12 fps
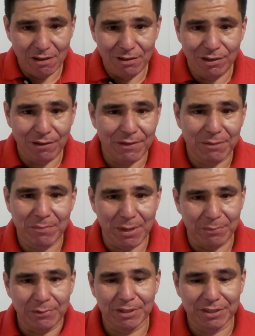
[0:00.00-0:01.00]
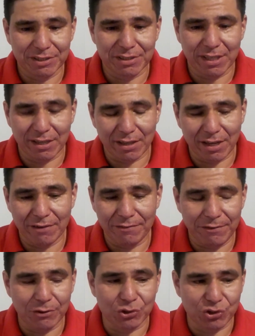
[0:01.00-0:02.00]
loving memories that I
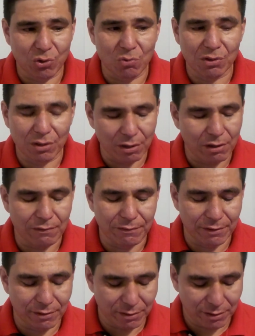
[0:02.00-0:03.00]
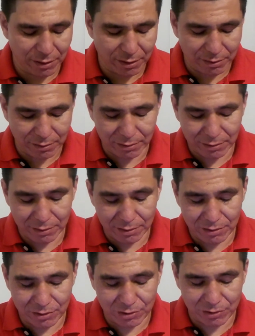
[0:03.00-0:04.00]
felt so in love, and
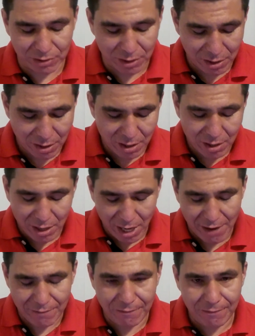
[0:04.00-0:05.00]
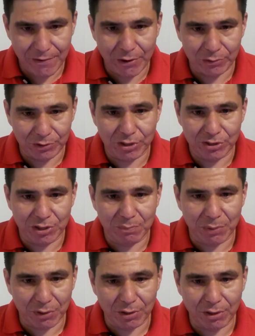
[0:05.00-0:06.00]
this is, I have felt nothing
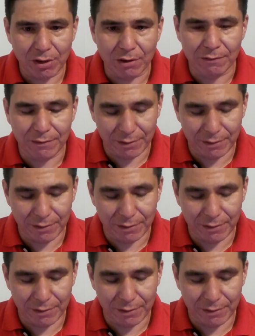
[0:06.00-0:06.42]
but love,